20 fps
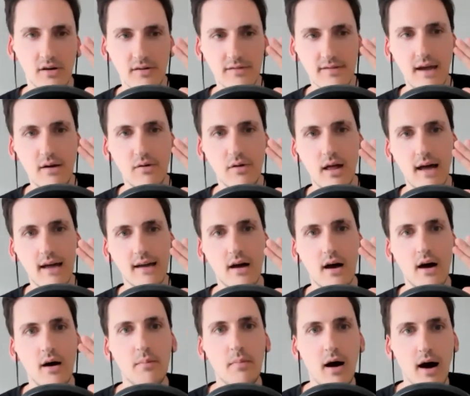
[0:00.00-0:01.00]
They were like a
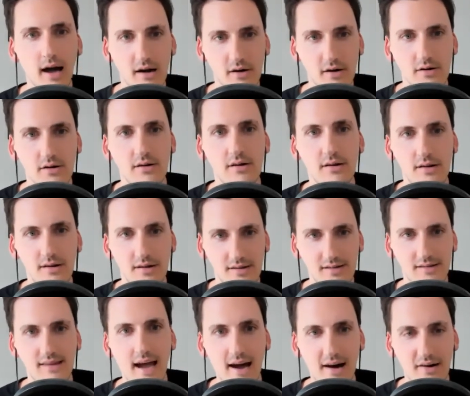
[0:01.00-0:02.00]
mile
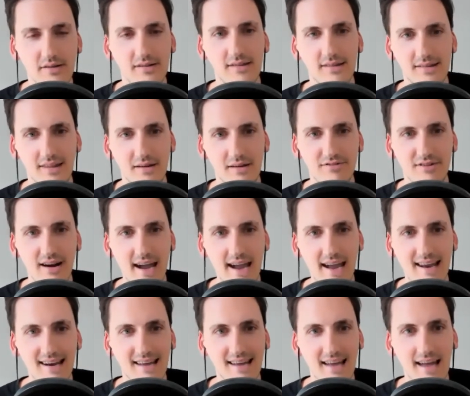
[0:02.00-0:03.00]
down the
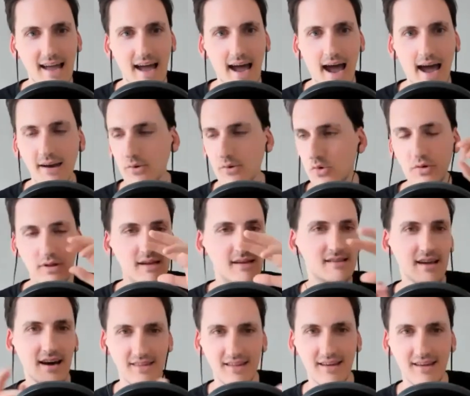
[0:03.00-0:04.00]
parade, and all these
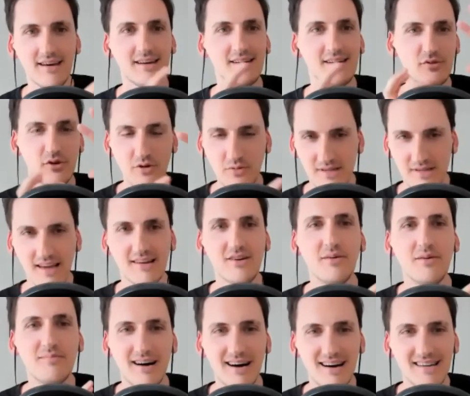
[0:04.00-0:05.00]
other groups had gone
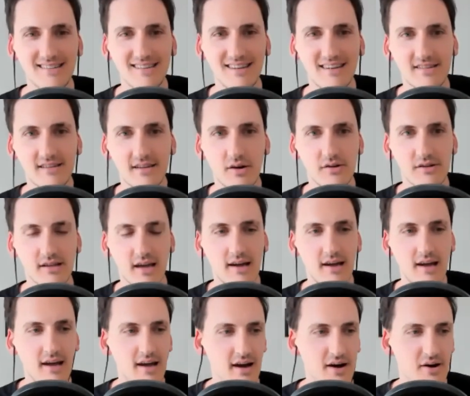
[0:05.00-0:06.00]
past us. So I was like,
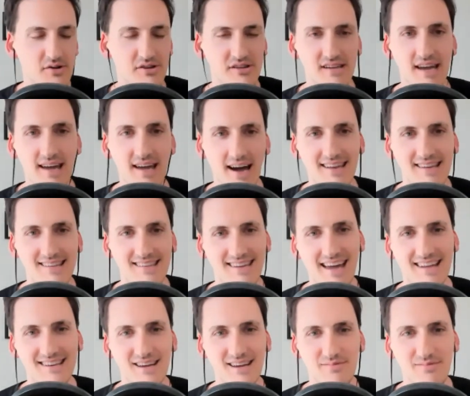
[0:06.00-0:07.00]
oh shit, I need to
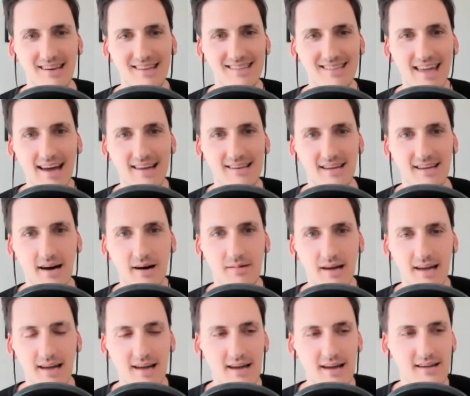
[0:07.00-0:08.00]
catch up. I need to catch up.
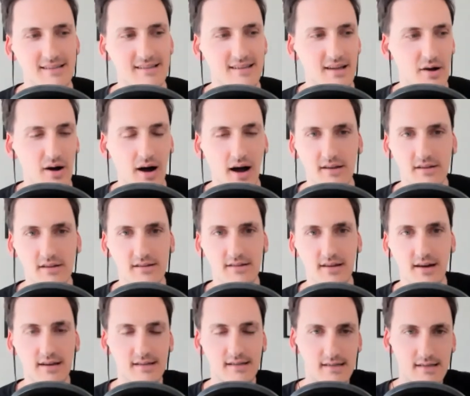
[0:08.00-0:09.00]
So I just
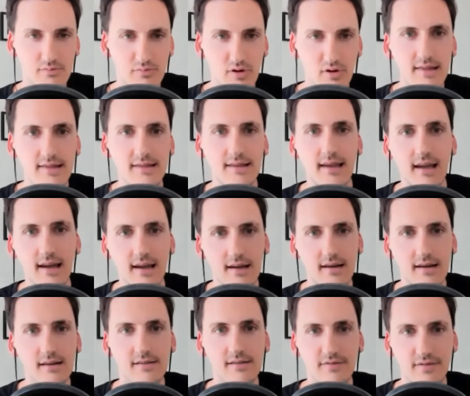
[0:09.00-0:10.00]
started sprinting
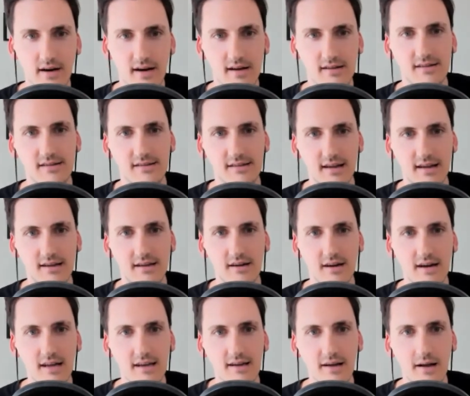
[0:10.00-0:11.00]
as fast as I
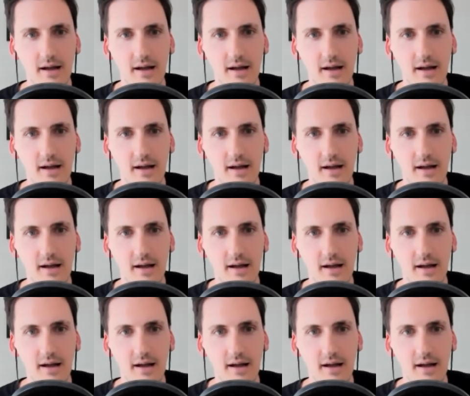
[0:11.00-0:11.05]
could.